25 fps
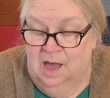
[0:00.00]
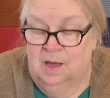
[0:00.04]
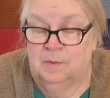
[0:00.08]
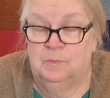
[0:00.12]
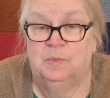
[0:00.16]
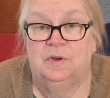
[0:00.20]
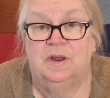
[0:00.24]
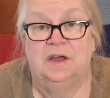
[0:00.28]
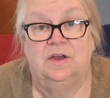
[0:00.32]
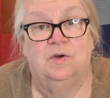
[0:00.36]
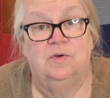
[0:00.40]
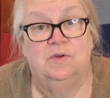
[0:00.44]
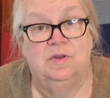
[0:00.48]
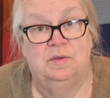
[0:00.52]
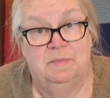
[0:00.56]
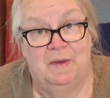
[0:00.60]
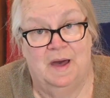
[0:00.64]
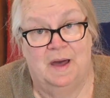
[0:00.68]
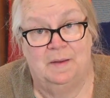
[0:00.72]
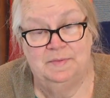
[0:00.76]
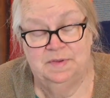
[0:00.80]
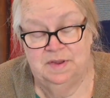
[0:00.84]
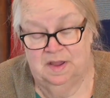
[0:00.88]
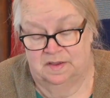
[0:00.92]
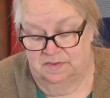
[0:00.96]
when I go to
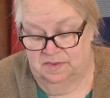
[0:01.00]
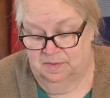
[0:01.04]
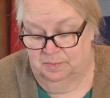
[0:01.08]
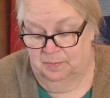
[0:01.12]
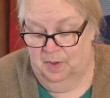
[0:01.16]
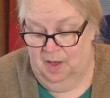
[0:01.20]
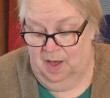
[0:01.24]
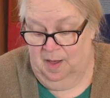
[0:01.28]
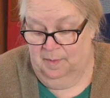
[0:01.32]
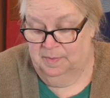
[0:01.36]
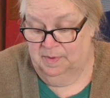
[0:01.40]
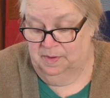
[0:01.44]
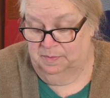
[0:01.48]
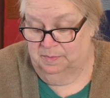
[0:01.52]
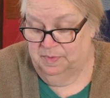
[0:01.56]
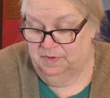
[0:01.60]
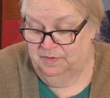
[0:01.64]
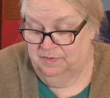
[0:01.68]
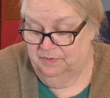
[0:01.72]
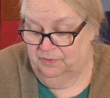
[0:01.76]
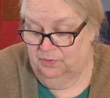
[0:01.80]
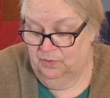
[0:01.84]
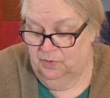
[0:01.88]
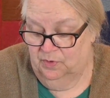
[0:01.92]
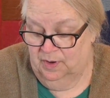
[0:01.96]
baptize the poppet
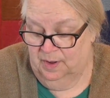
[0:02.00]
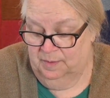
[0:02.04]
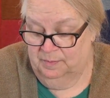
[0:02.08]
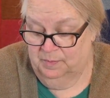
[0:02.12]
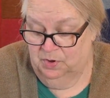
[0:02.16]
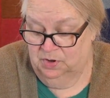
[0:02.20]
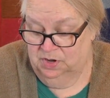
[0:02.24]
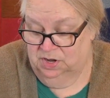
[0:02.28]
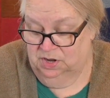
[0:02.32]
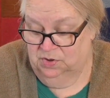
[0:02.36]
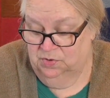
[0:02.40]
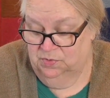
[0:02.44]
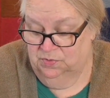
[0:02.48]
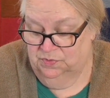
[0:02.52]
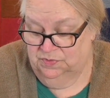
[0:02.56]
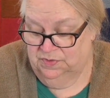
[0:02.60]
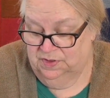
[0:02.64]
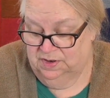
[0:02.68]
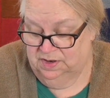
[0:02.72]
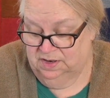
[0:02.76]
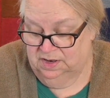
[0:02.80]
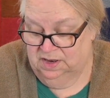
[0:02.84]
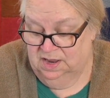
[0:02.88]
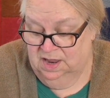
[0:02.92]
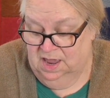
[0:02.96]
before I'm going to use
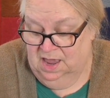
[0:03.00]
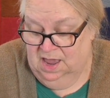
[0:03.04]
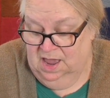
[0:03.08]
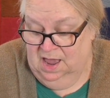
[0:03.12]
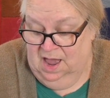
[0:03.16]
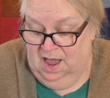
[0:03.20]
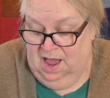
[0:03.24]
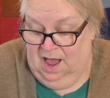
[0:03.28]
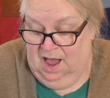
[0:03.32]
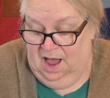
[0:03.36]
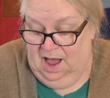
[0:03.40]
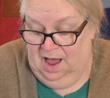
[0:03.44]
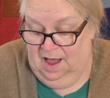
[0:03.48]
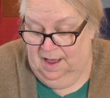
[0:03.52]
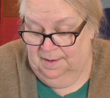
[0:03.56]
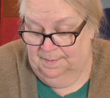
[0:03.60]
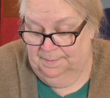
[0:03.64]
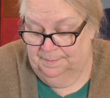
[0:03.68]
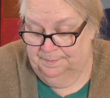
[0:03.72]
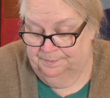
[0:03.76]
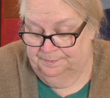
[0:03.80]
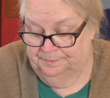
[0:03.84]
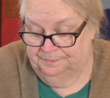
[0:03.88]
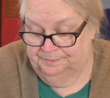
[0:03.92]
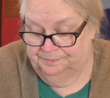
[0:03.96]
it, I